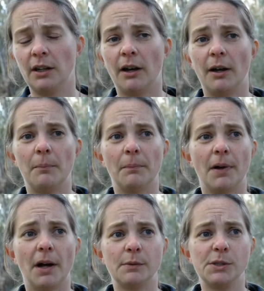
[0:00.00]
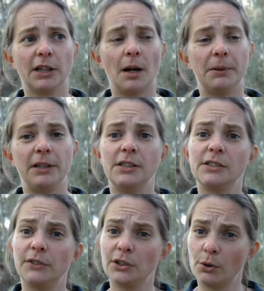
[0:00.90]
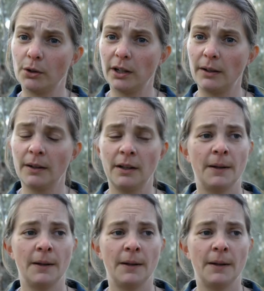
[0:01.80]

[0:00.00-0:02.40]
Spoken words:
I was a couple of years in Victoria,